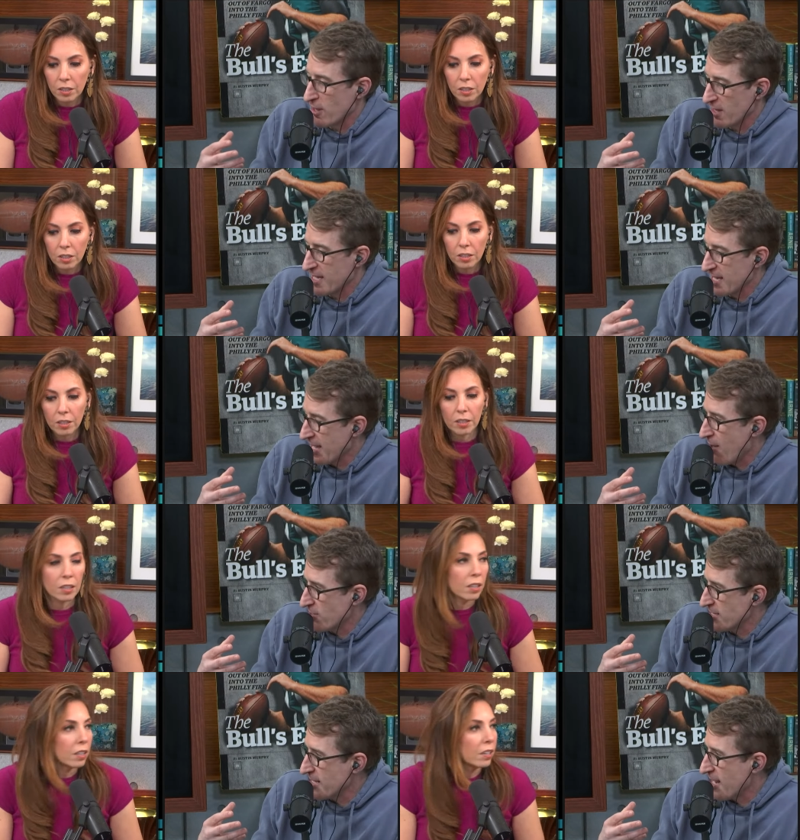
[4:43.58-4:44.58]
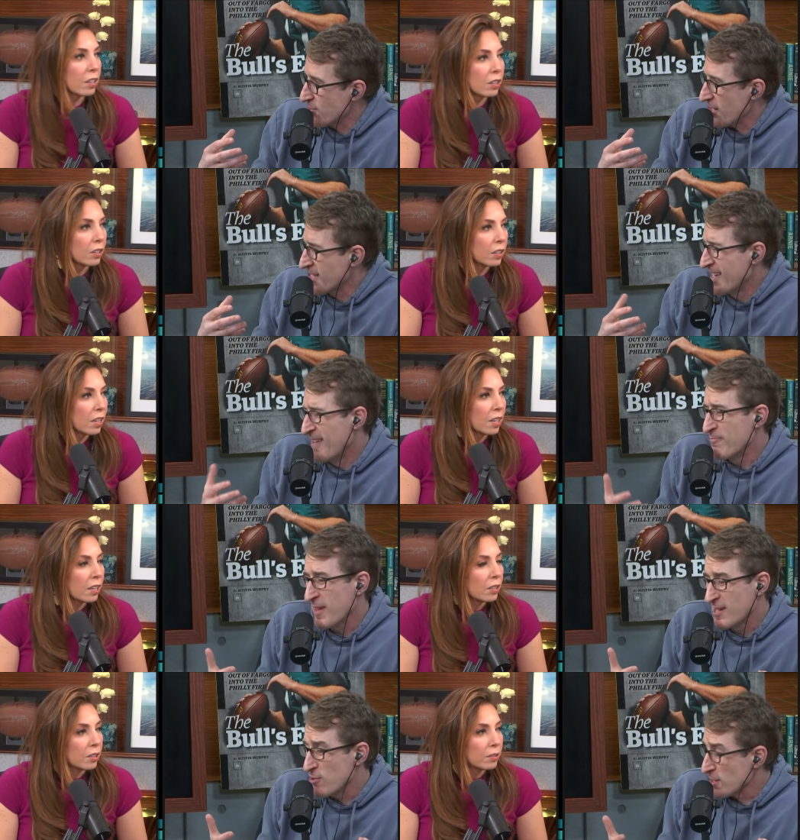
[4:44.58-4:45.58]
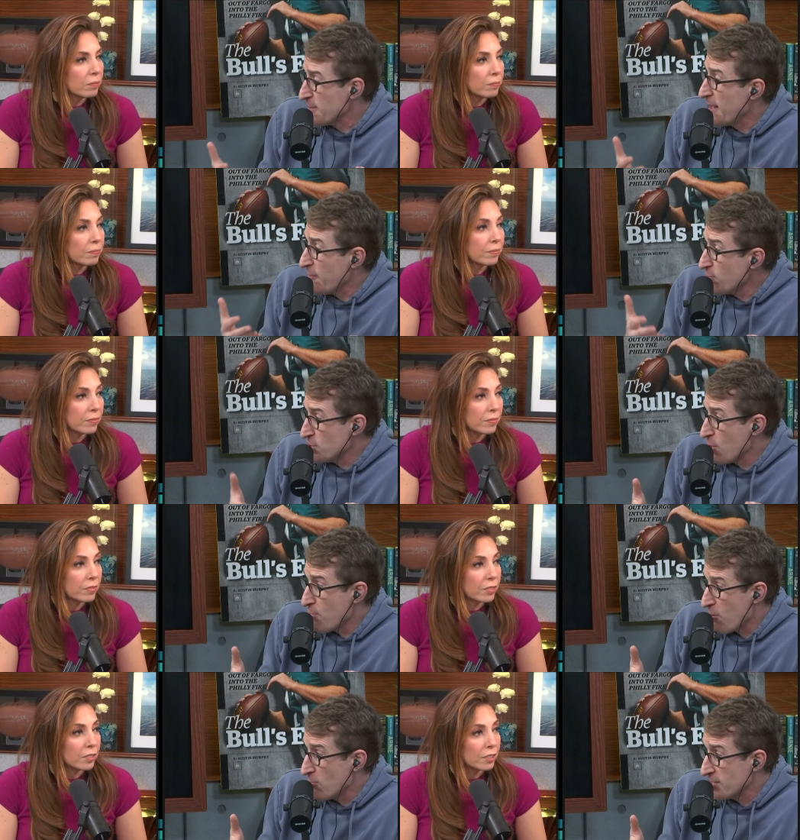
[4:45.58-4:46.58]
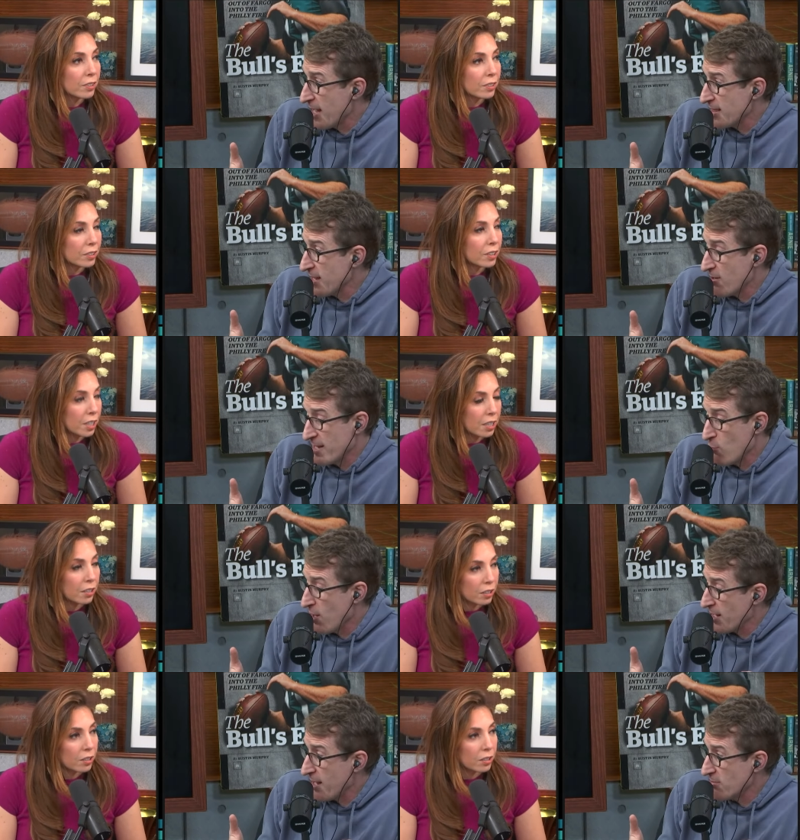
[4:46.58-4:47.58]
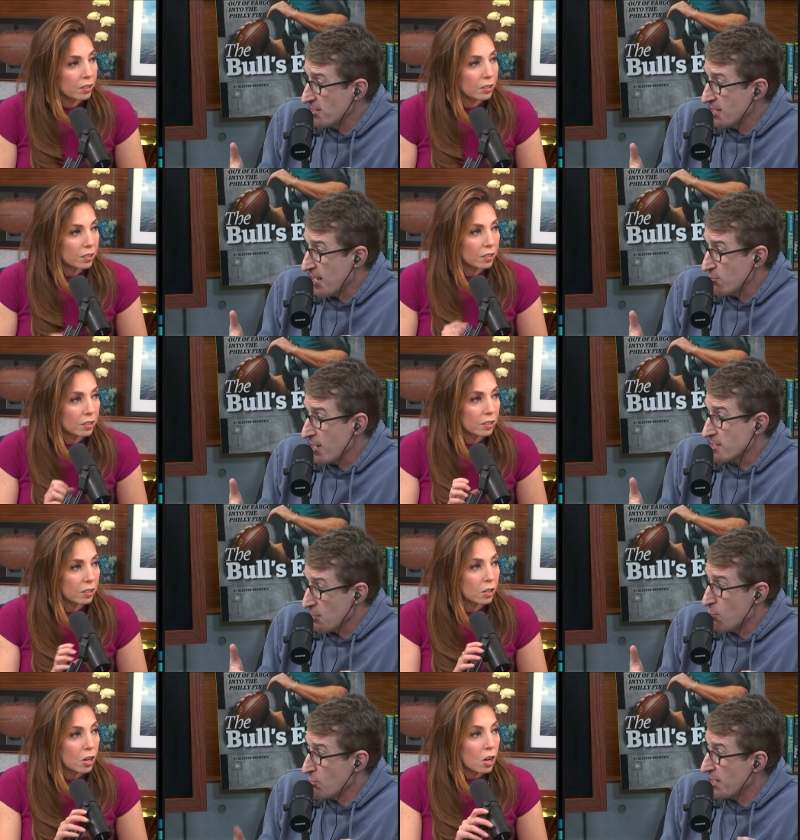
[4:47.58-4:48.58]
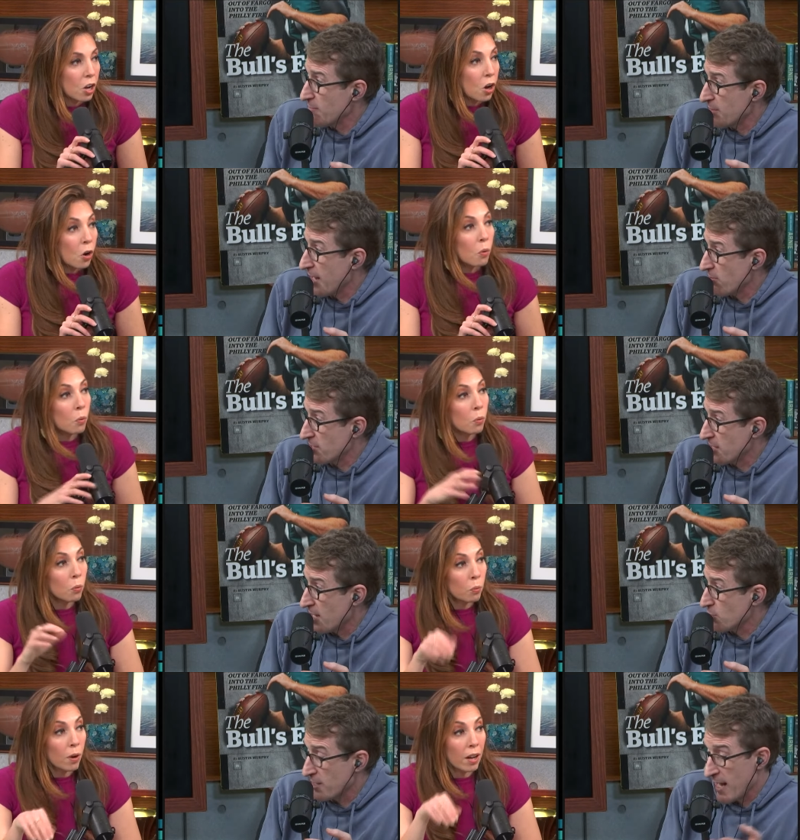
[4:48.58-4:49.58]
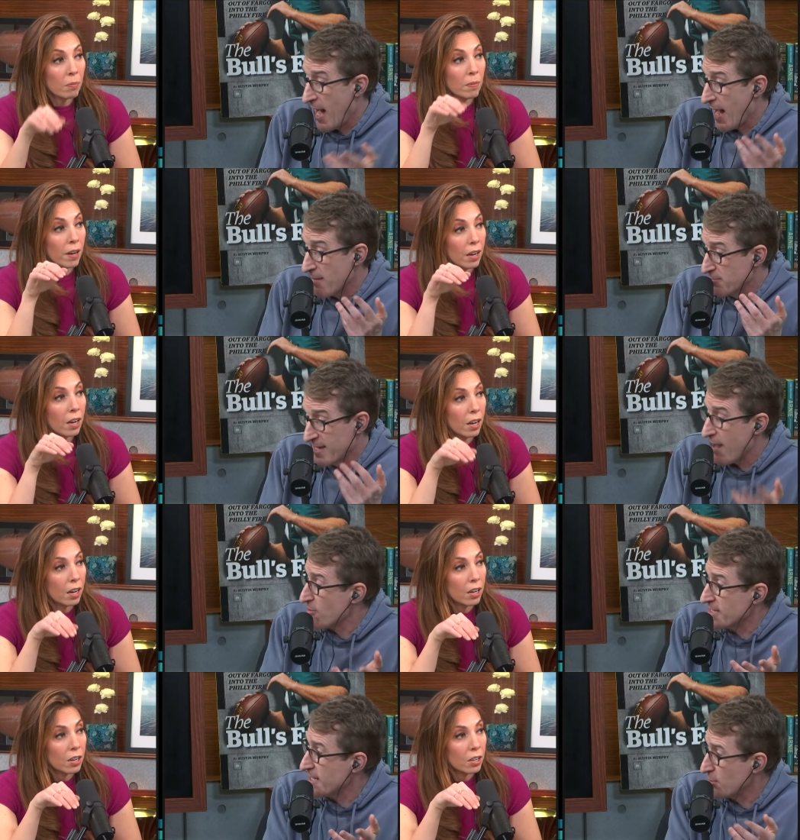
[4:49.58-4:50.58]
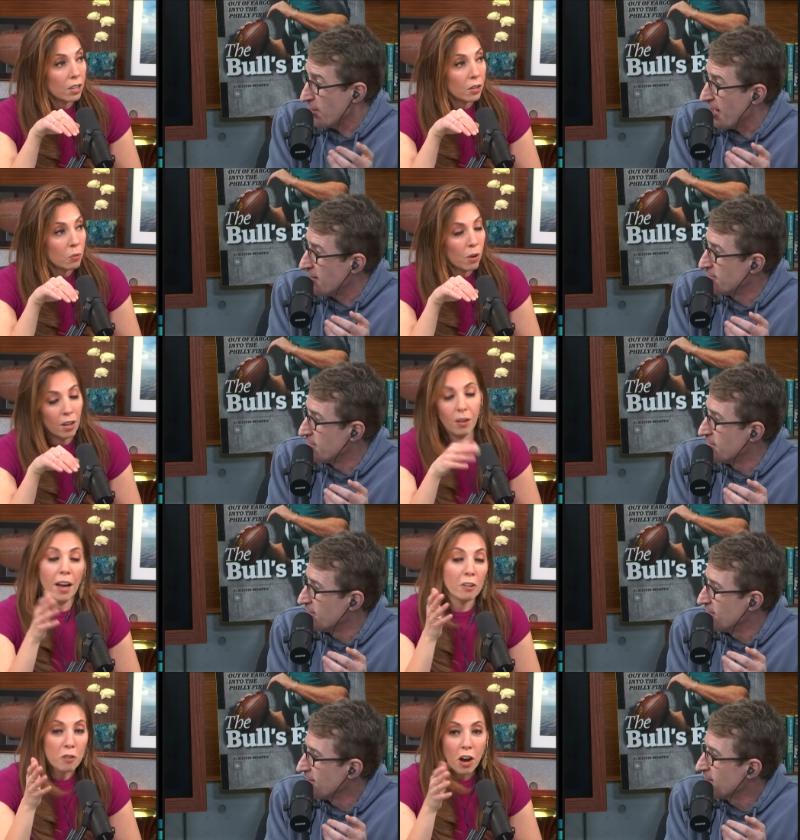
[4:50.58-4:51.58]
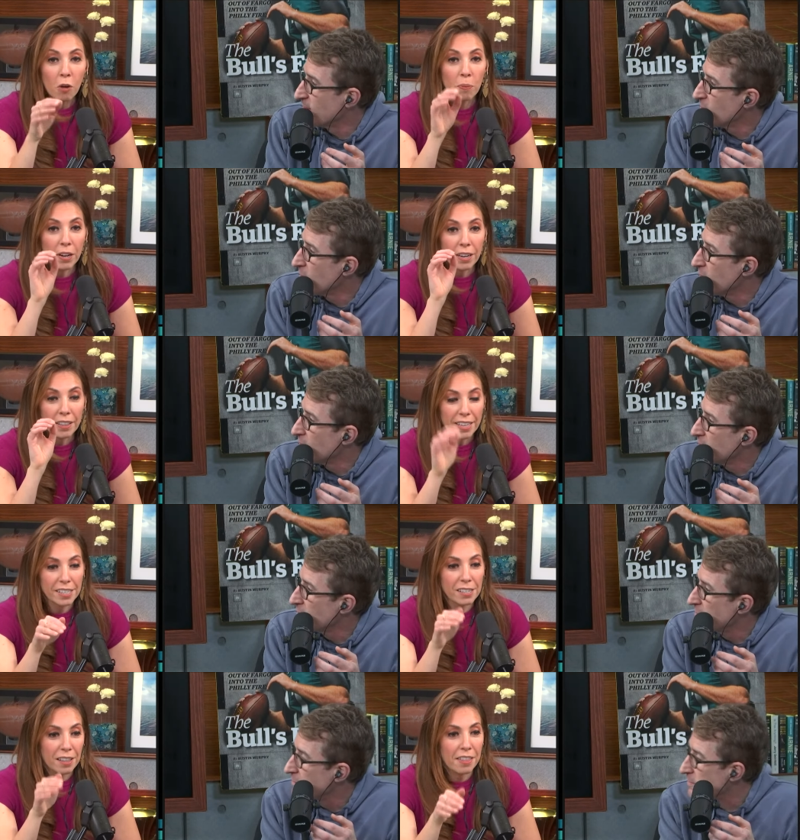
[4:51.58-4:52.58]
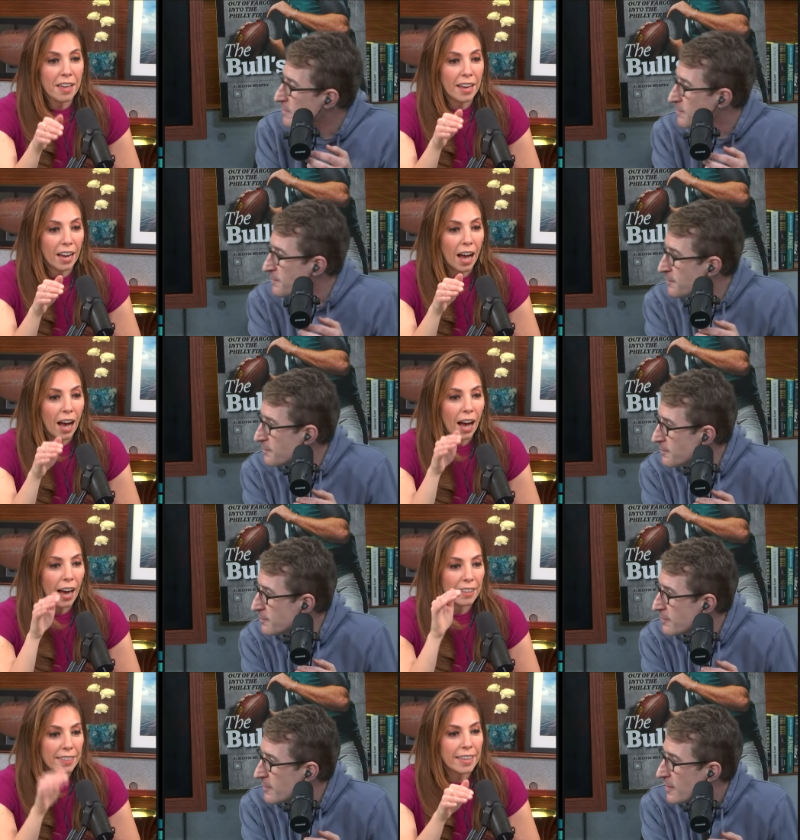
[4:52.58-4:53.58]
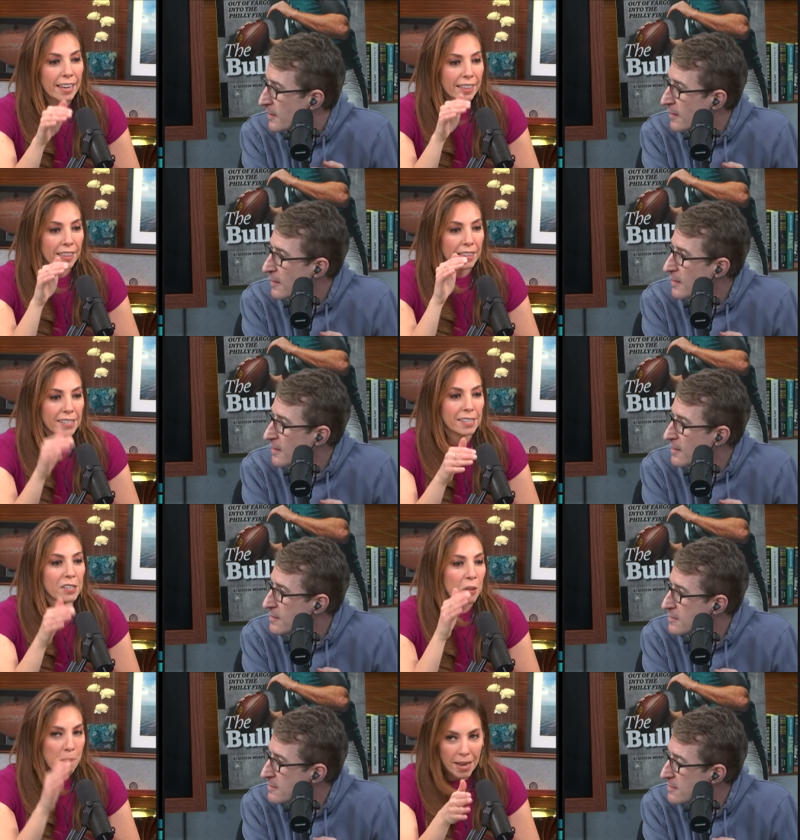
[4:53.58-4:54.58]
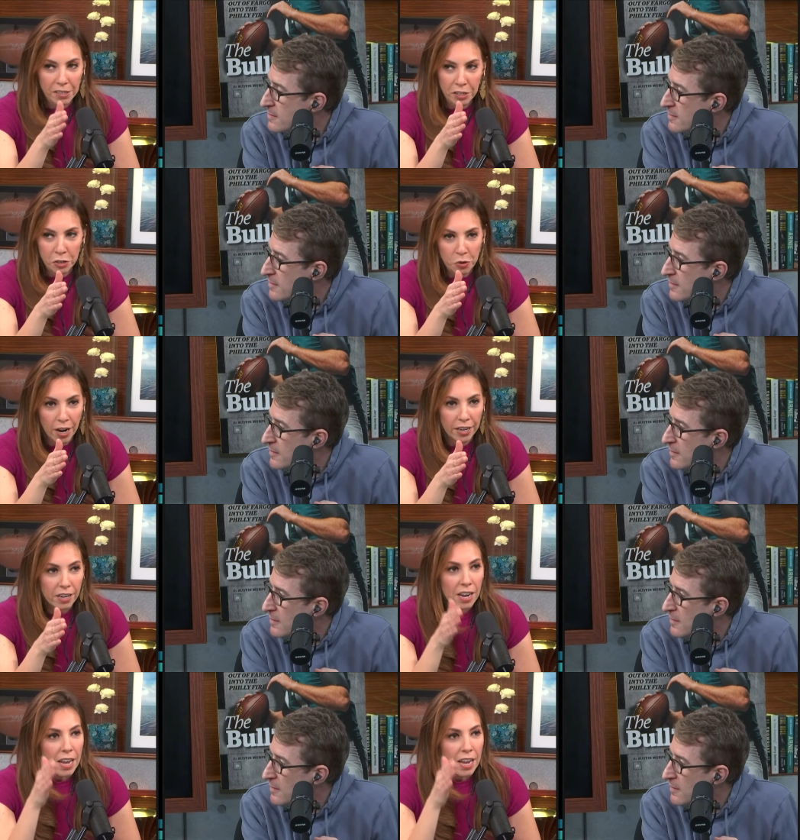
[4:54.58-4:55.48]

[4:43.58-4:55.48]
Speaker 1: of the league and guaranteed contract. Trust me, if it was Joe Burrow was out there and he wanted a guaranteed contract, someone would give him a guaranteed contract.
Speaker 2: Well, I'm guaranteeing you that. Well, I don't know, but this is the thing. I think that this is the message, right?